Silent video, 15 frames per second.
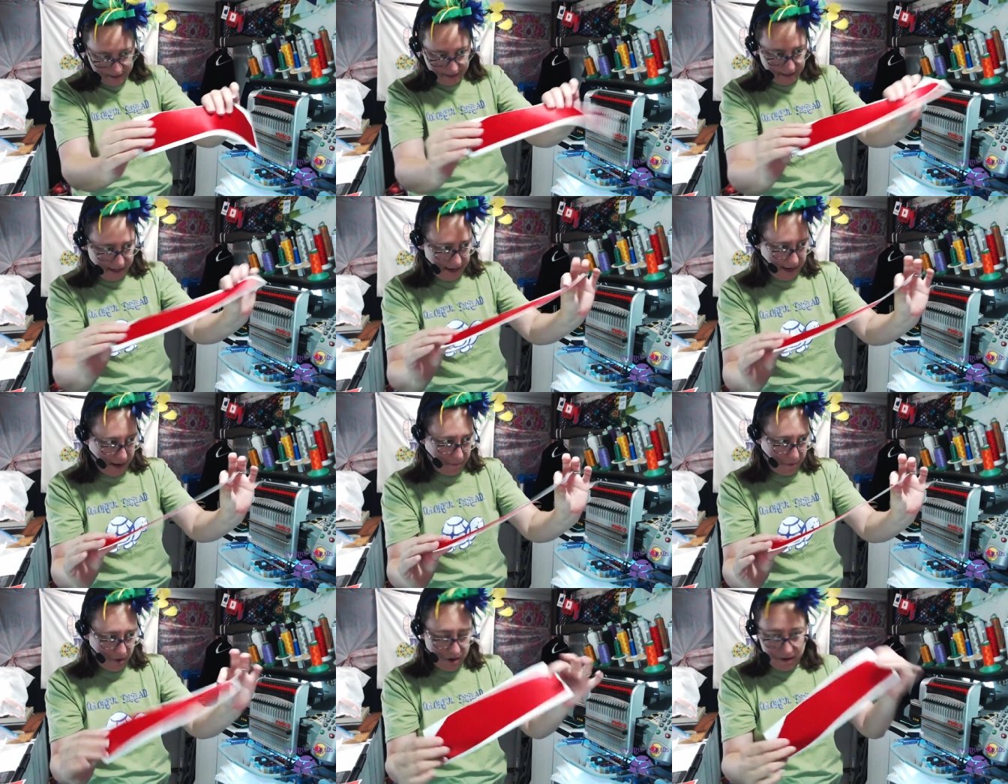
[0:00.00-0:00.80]
in the
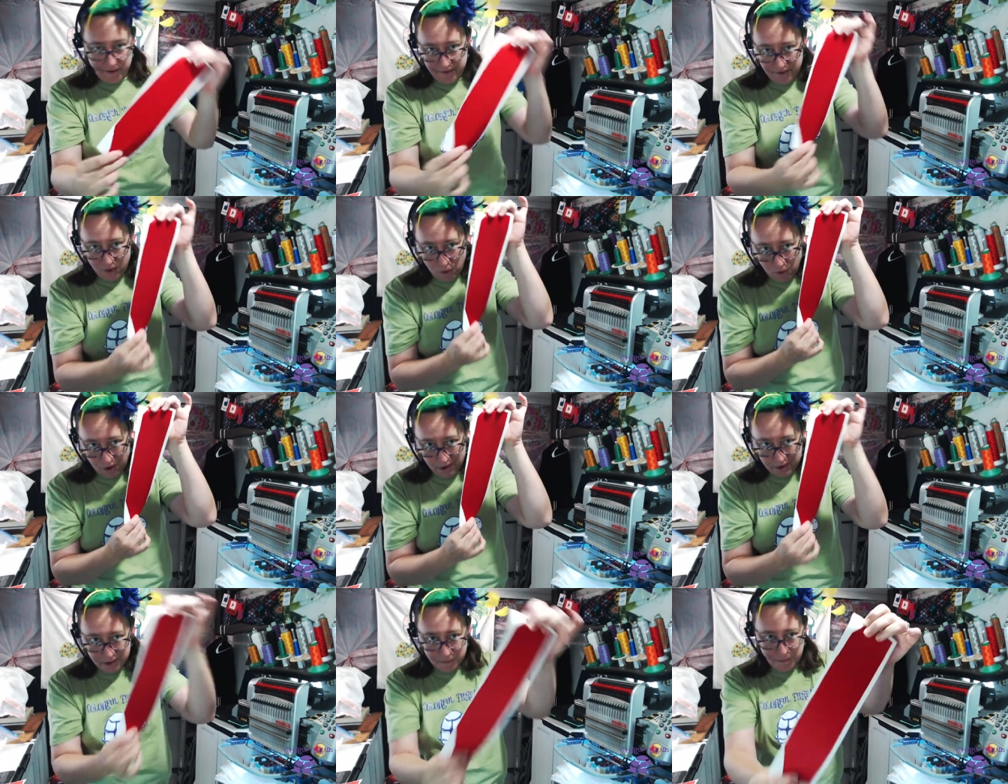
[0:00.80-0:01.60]
camera, of
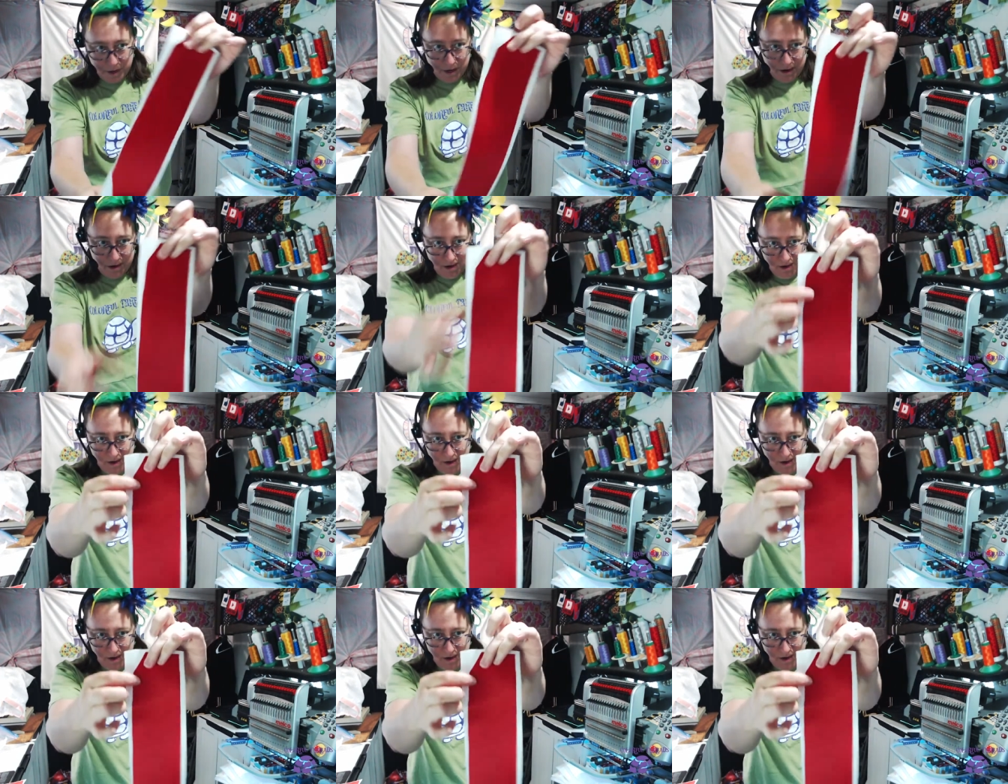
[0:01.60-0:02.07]
course, but